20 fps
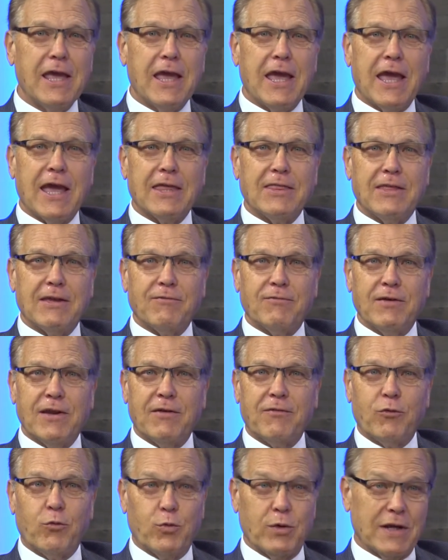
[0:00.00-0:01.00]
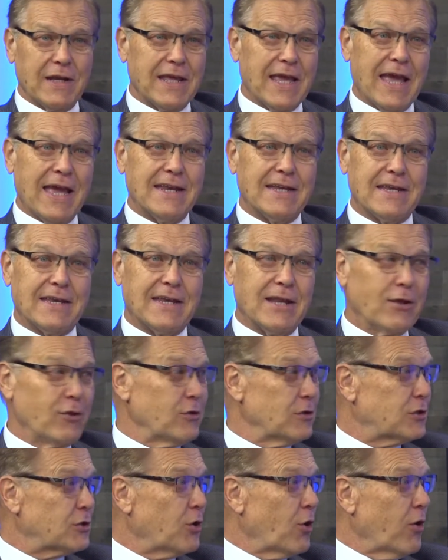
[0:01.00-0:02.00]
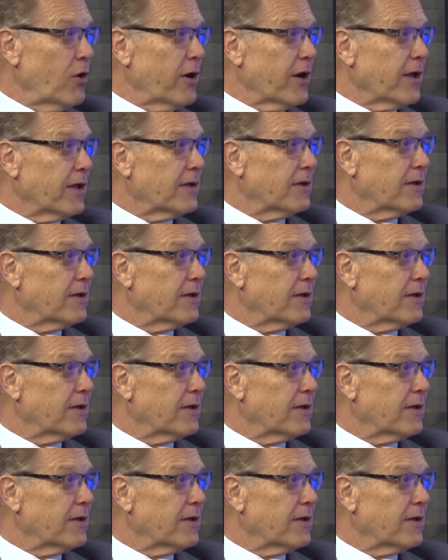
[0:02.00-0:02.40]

and they've never really had to tell their story.